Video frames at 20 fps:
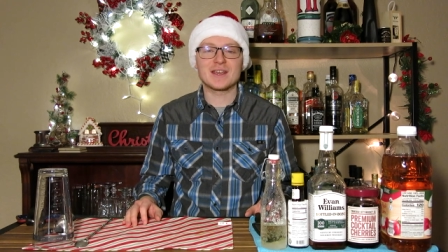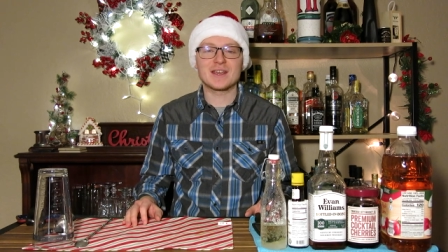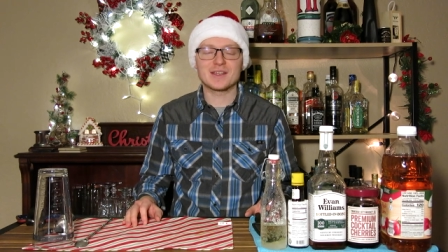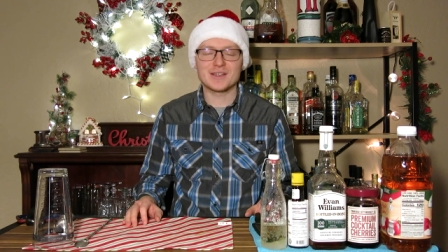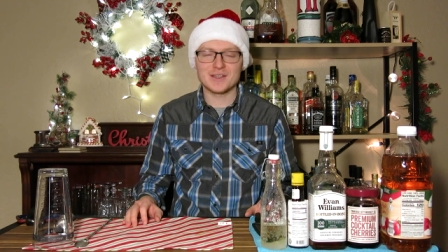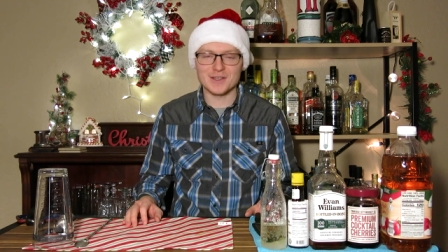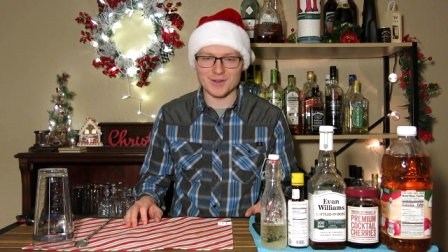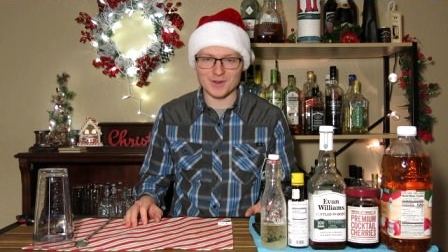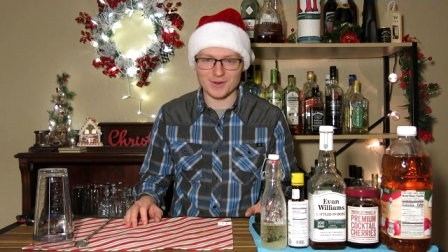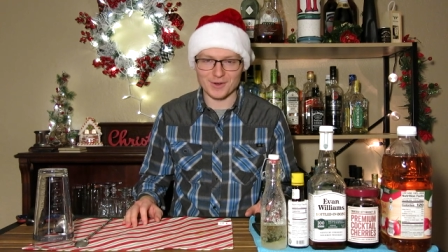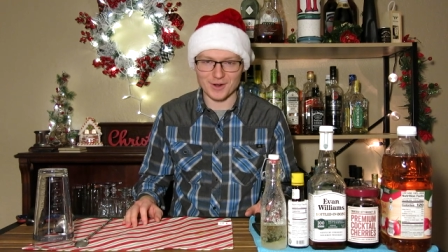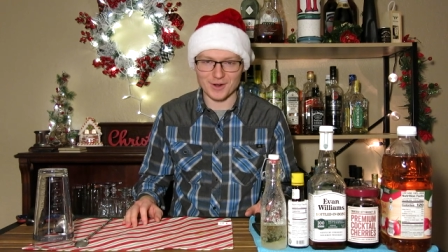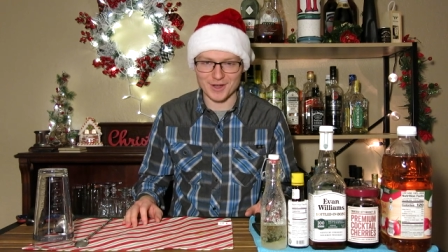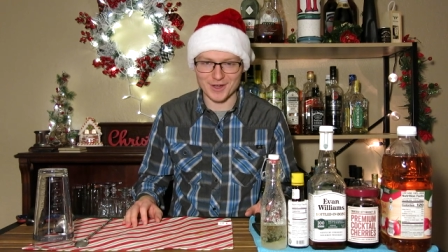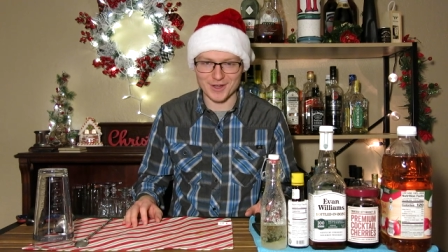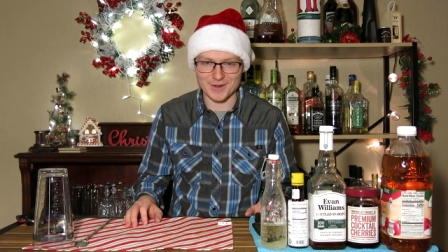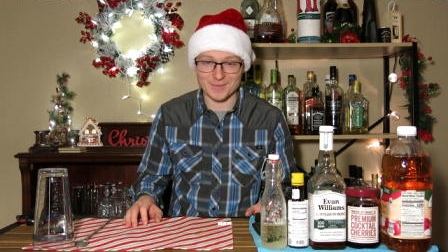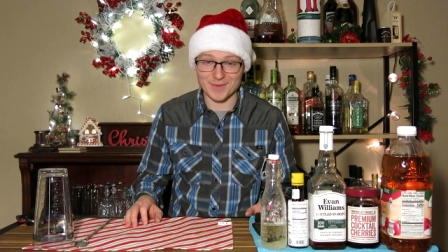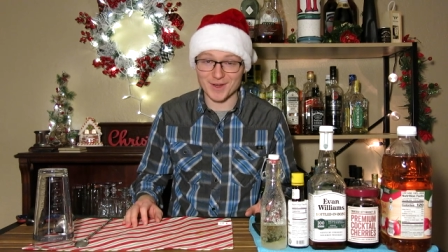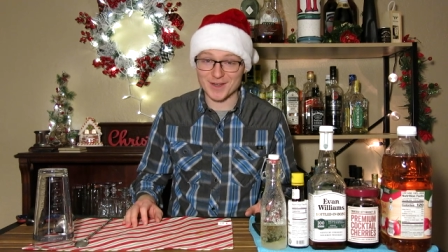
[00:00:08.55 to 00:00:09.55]
here
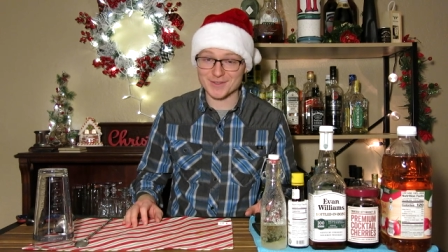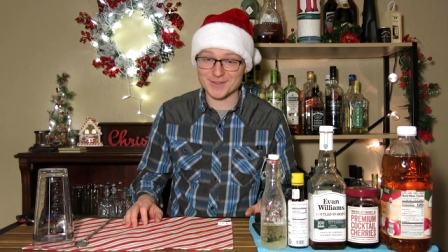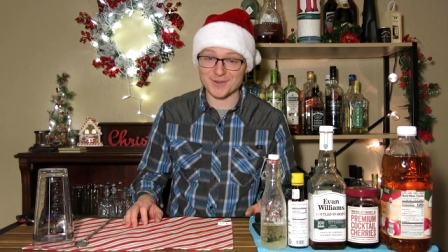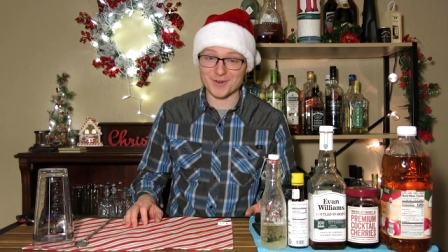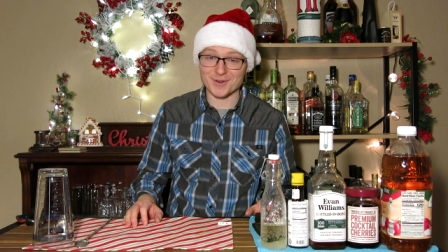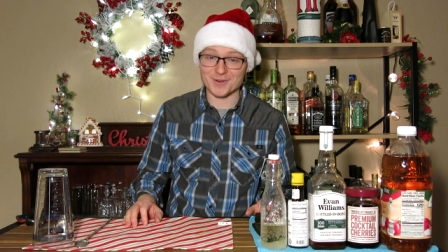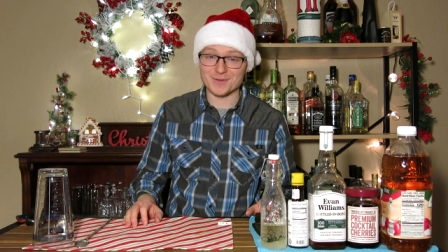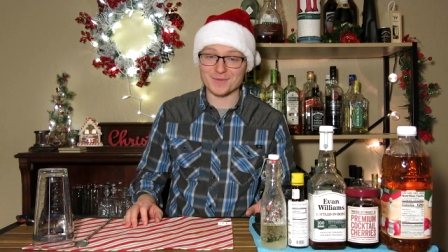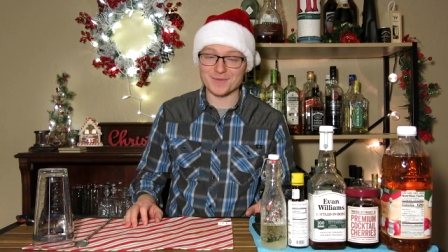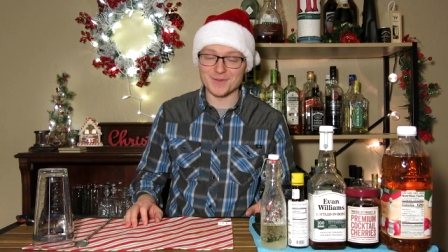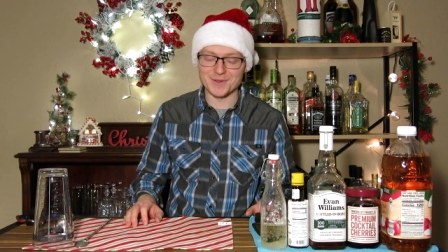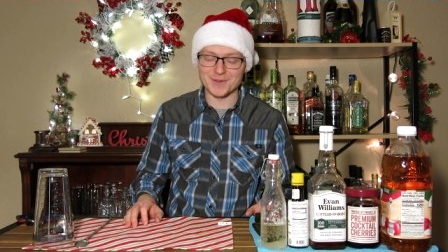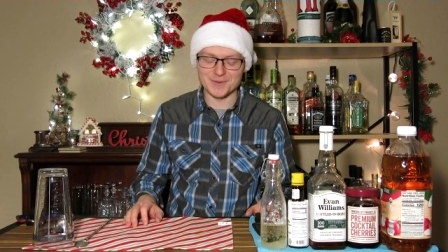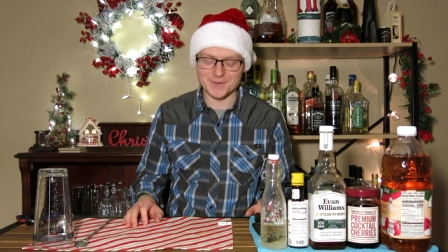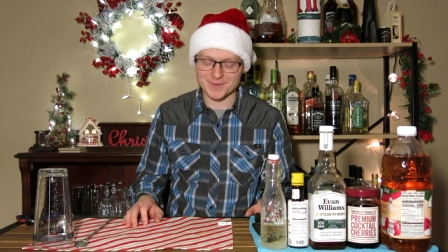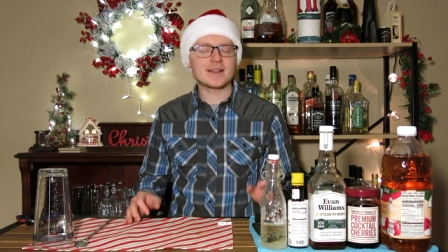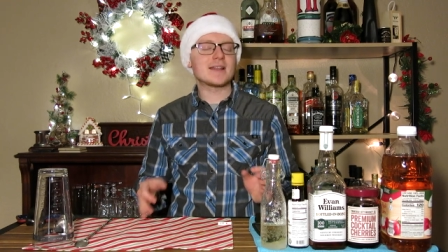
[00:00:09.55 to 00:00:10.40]
on Mike's Hard Reviews.